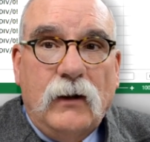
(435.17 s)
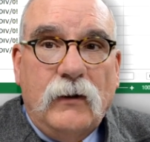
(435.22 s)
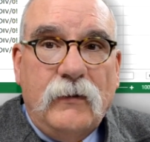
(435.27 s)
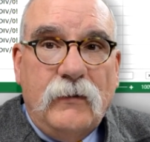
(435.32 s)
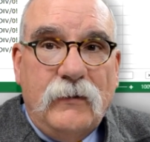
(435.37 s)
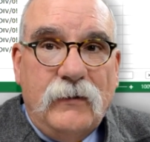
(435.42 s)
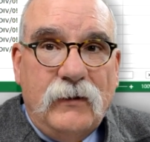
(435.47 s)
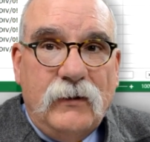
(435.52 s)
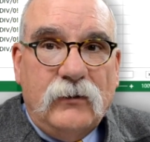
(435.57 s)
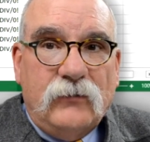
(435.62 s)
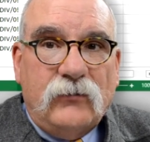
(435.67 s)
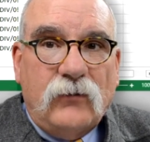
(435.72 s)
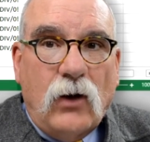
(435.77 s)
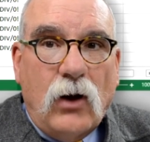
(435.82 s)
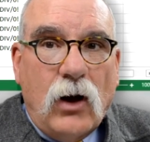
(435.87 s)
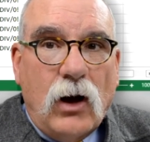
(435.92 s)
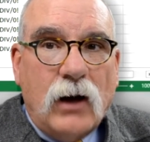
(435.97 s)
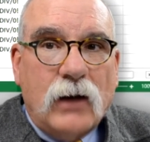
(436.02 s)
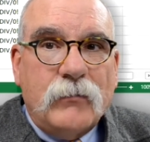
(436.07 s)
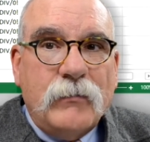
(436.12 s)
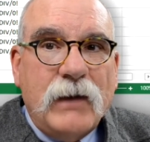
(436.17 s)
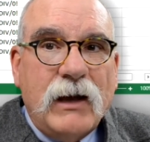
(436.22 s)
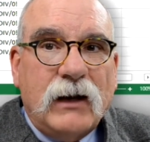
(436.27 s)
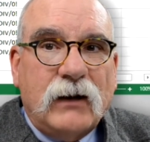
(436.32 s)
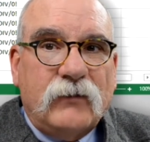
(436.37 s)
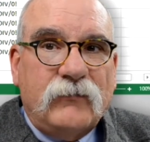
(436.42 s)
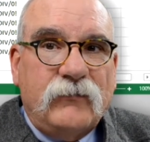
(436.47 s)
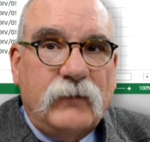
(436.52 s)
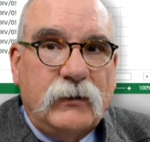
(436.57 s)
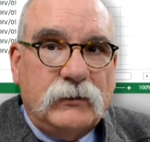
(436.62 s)
this
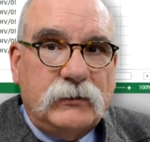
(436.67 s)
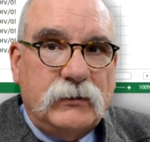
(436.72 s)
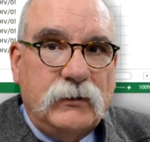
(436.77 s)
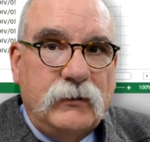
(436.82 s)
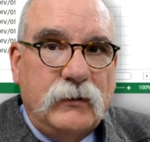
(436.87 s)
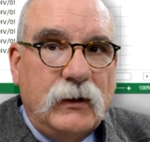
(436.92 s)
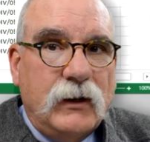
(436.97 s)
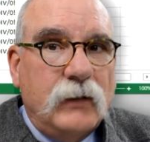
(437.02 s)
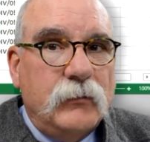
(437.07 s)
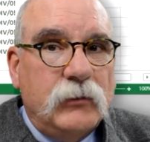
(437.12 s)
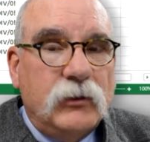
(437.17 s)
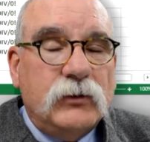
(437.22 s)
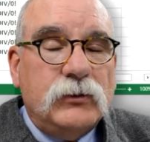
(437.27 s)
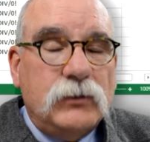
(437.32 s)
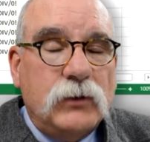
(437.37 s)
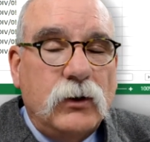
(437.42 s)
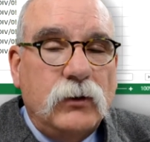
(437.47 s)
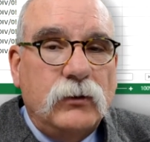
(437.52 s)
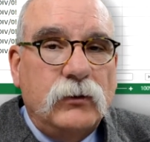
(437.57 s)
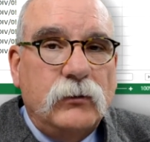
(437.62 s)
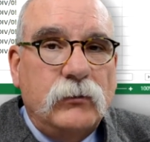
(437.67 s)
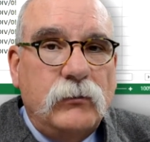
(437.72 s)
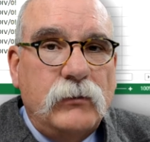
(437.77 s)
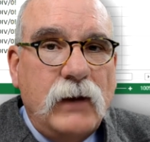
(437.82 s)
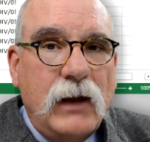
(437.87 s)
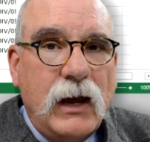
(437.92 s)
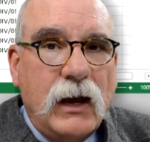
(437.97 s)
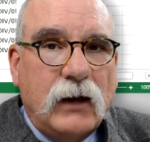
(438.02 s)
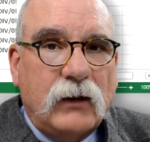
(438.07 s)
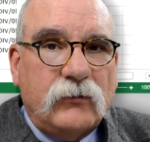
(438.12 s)
automatic function that I'm going to show you
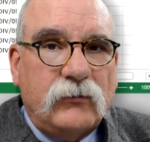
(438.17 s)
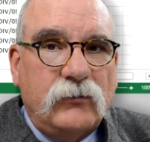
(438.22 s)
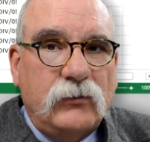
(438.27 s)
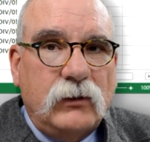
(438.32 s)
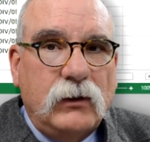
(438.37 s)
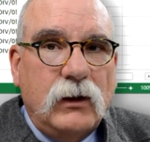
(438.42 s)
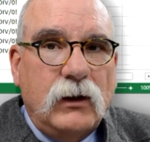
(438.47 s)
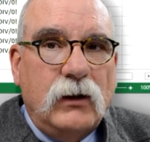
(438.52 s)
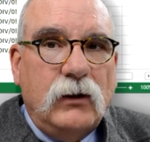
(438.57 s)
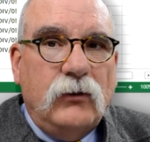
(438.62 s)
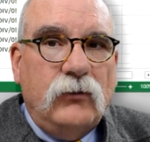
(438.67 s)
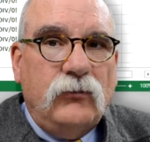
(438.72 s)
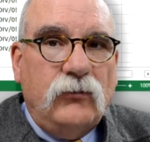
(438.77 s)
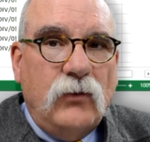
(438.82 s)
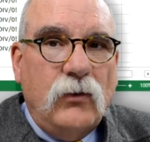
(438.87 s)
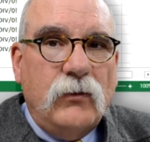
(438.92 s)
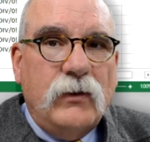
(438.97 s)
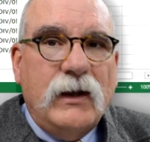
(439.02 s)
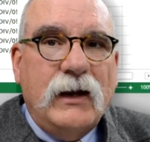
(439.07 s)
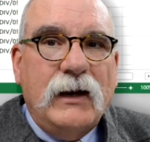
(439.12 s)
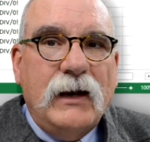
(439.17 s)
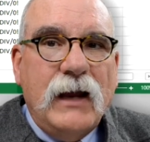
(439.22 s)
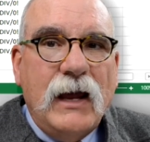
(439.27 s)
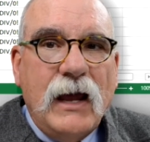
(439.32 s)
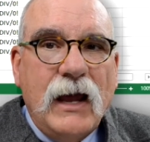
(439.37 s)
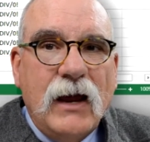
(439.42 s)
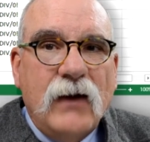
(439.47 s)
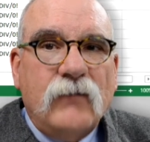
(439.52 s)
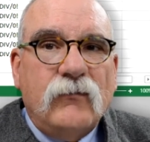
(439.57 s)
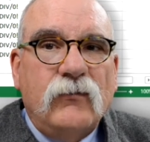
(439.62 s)
next so that
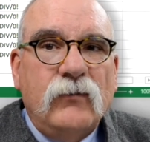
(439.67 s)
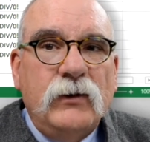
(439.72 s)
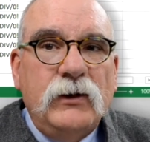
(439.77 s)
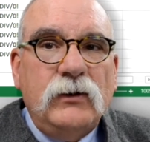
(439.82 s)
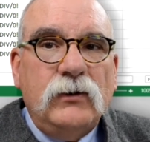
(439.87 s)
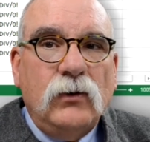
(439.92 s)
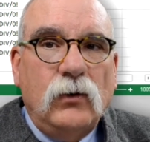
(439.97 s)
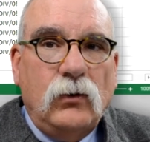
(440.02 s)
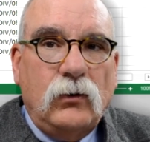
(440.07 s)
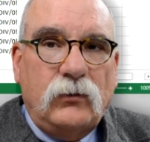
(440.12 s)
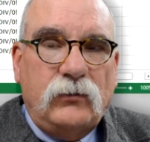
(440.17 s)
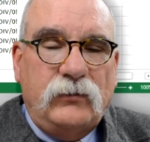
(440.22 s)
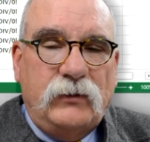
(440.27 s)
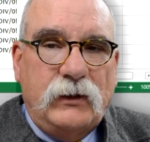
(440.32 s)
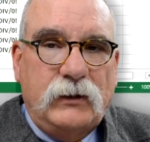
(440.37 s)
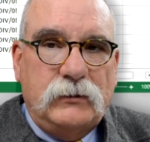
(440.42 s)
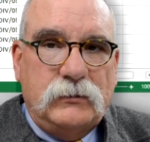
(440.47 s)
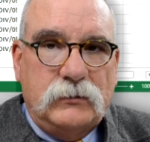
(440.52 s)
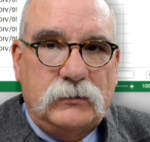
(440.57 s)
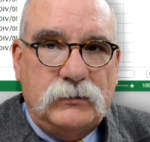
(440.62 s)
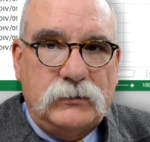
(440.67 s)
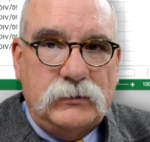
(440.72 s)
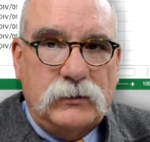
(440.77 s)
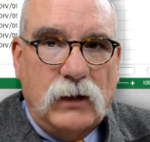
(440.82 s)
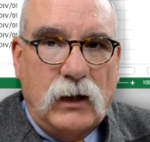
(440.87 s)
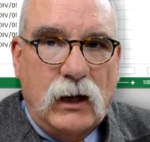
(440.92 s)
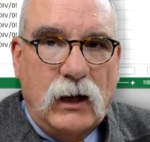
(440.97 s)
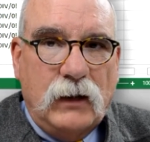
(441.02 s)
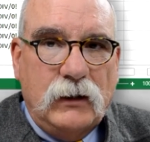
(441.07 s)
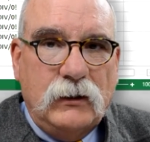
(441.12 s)
every total station
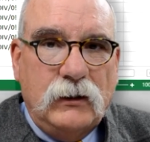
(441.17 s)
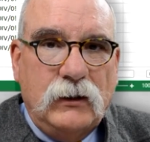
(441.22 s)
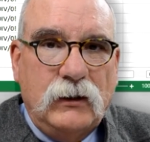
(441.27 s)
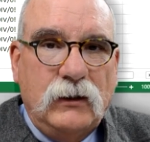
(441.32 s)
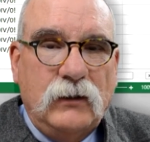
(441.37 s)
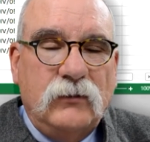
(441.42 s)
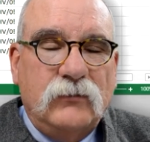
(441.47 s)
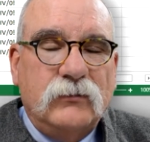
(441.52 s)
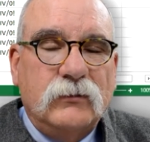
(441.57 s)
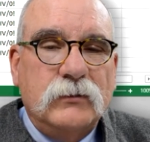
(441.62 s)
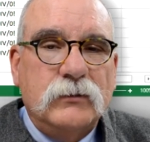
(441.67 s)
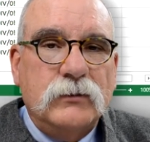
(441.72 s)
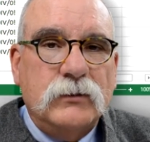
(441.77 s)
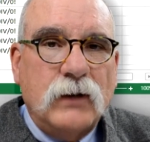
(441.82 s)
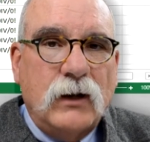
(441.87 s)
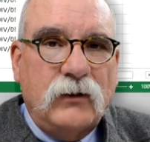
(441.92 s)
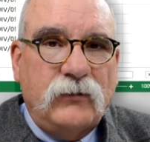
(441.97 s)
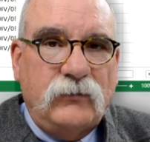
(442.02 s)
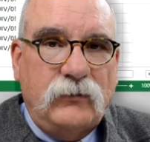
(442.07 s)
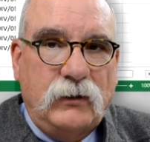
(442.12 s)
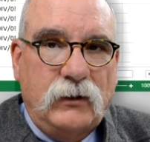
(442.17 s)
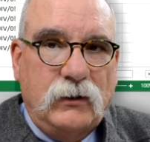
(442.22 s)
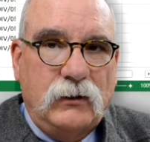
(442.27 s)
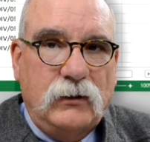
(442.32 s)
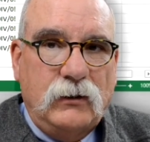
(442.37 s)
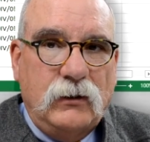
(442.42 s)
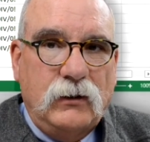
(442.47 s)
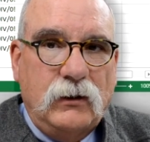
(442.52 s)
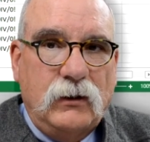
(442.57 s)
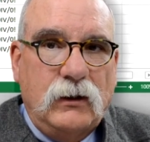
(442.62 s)
shot is adjusted
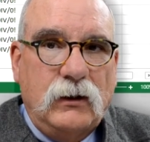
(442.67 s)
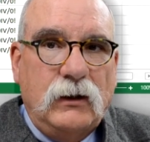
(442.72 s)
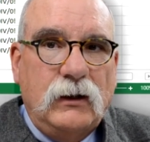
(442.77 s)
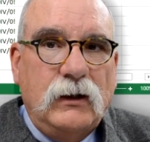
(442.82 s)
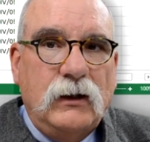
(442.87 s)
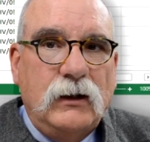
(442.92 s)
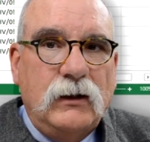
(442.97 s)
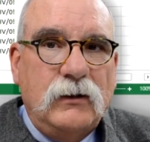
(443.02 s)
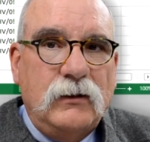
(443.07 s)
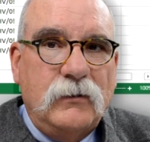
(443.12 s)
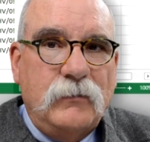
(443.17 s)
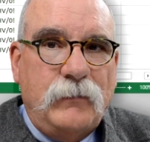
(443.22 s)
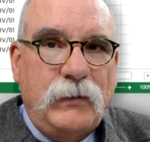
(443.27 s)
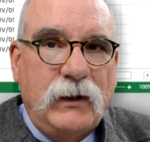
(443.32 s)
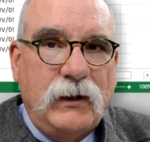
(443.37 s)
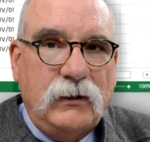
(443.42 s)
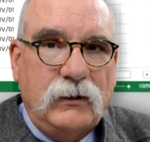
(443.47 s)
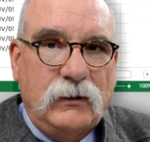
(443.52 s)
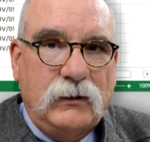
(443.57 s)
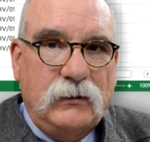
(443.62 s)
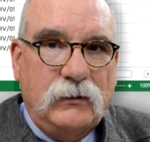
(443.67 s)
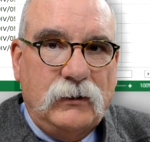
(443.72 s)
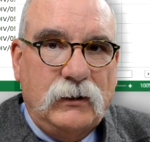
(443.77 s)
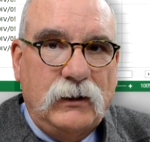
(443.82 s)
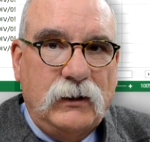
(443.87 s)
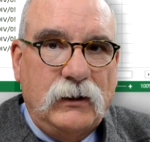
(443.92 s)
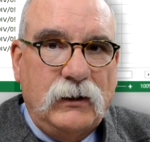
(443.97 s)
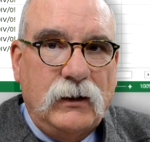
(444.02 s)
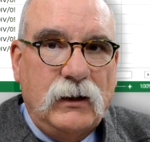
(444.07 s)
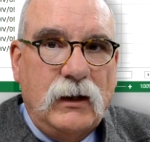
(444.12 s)

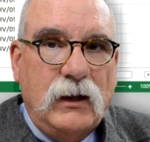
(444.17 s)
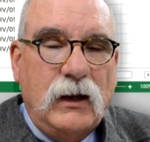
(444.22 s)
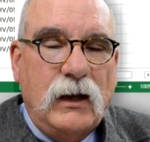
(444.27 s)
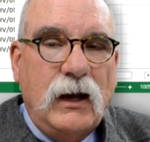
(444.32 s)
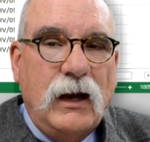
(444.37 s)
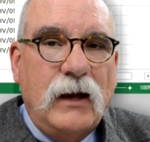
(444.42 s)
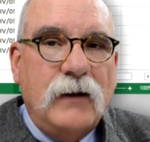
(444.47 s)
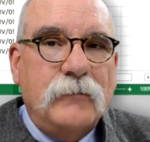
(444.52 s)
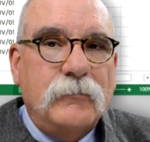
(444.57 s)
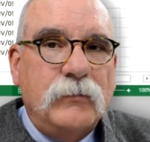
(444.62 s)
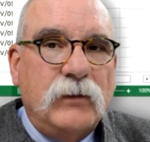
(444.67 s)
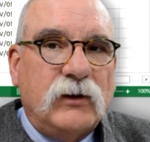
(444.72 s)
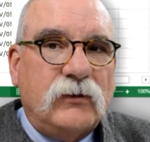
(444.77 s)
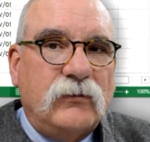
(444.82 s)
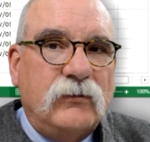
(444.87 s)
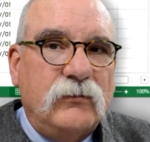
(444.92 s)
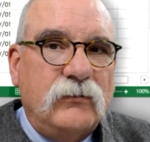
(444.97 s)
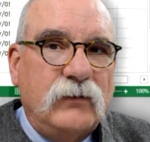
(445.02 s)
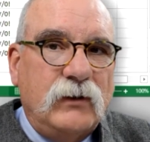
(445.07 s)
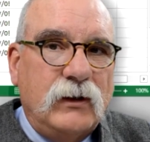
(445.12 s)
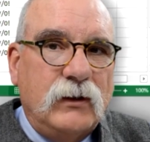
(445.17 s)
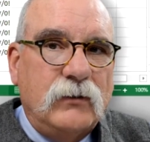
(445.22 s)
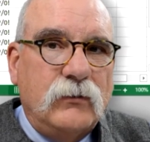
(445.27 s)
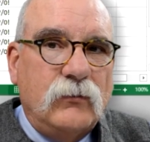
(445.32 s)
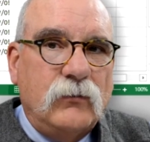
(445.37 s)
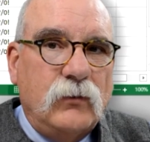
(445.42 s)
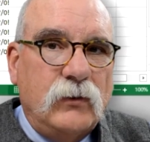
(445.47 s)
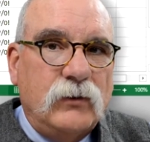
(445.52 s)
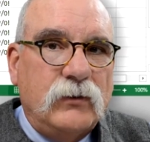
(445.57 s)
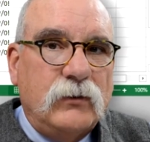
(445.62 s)
independently and mixes
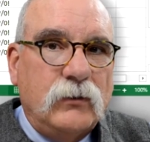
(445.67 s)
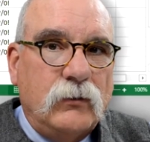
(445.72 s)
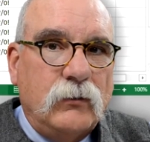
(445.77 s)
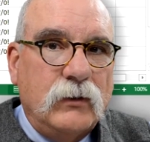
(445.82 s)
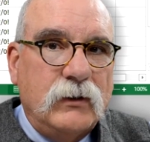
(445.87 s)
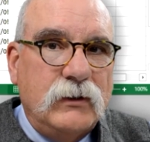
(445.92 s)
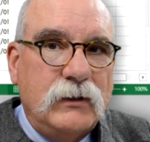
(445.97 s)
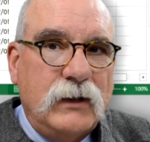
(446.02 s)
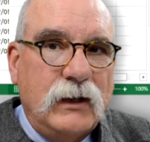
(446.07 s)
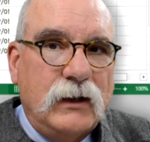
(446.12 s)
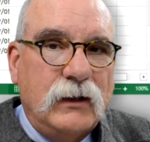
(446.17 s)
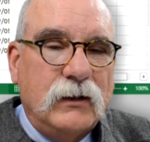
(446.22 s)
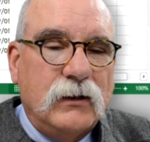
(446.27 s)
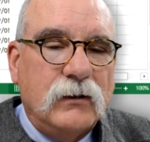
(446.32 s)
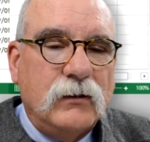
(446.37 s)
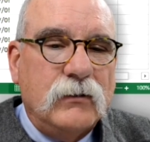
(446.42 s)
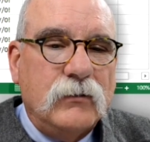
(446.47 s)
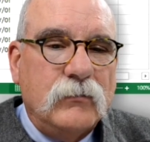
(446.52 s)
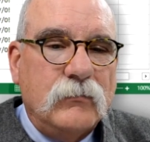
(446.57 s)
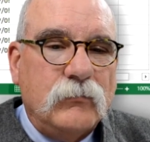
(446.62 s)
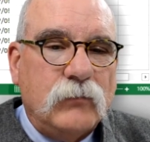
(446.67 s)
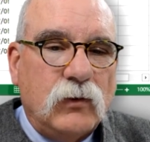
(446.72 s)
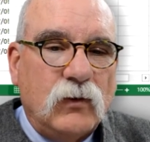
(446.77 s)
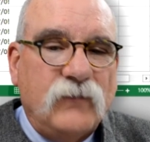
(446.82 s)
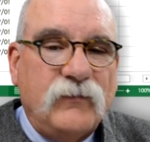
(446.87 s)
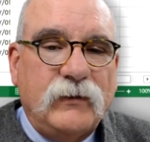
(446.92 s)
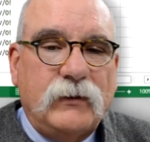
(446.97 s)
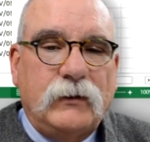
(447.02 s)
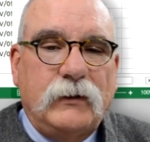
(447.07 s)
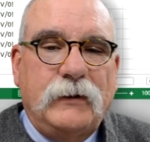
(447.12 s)
in with the grid data
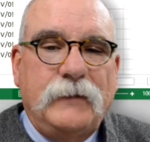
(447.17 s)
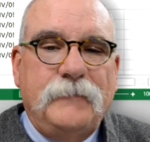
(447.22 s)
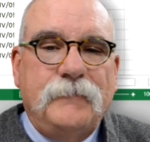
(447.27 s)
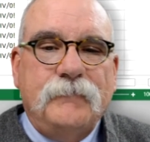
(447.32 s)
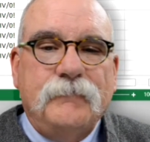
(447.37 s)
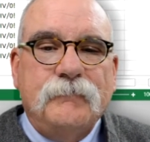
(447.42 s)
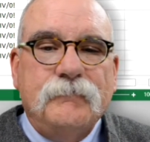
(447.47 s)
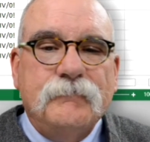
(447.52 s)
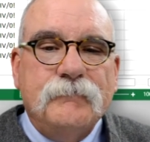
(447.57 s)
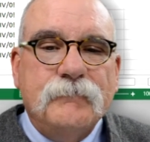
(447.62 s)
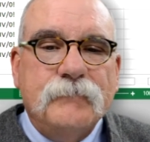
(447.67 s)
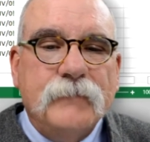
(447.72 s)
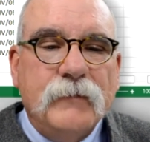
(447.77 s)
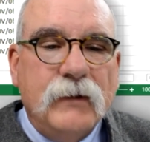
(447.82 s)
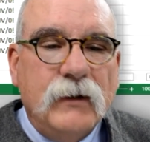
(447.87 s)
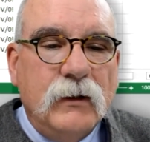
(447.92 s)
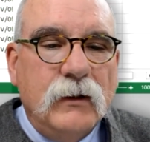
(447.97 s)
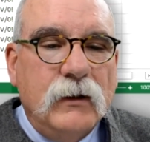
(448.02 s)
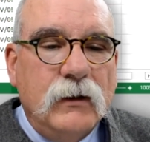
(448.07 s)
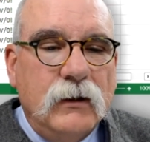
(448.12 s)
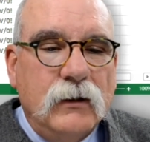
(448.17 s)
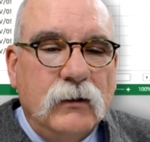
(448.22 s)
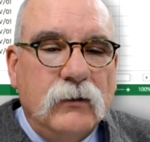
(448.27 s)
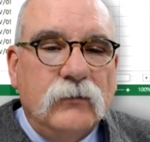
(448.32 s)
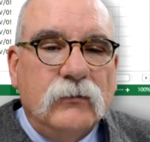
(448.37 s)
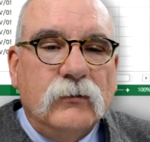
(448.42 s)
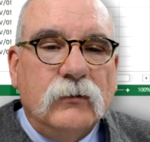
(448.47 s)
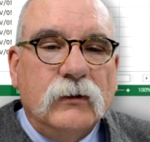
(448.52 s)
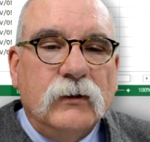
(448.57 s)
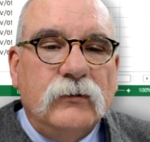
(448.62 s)
perfectly.
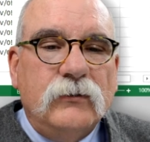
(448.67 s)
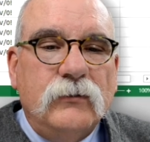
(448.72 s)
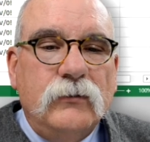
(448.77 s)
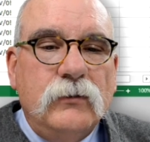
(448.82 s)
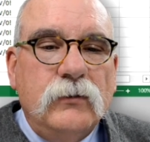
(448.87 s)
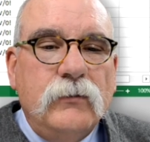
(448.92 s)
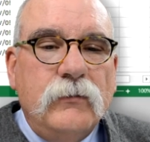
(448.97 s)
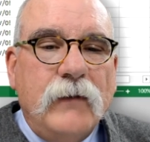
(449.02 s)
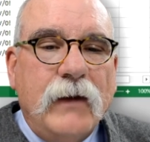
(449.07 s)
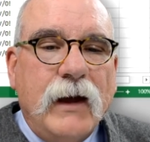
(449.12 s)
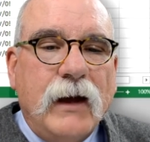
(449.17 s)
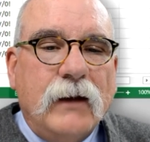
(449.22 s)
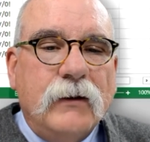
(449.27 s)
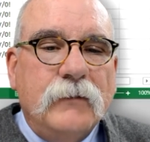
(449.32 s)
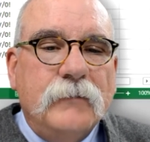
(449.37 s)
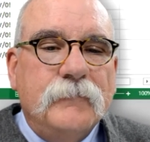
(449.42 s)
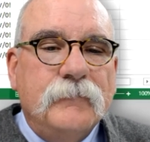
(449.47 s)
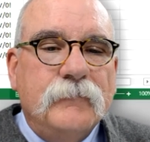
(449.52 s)
So let's do that.